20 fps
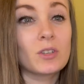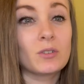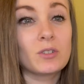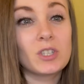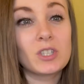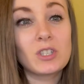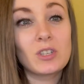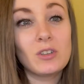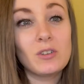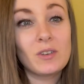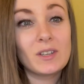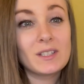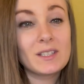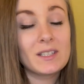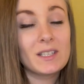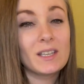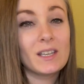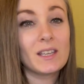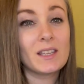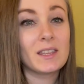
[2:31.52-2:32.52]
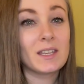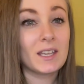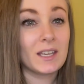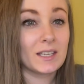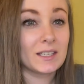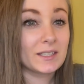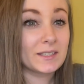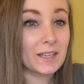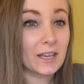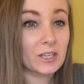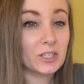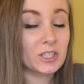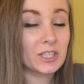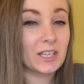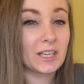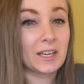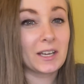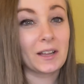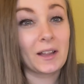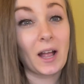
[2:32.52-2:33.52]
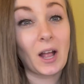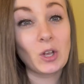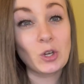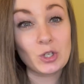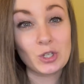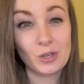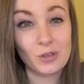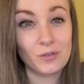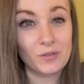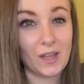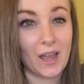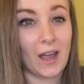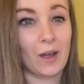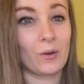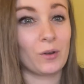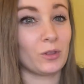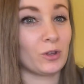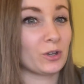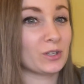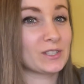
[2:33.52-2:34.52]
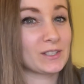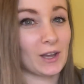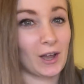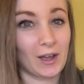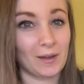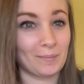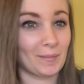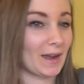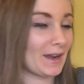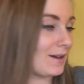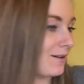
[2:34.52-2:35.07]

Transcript: just so you can see the suction, I'll show you how it looks on my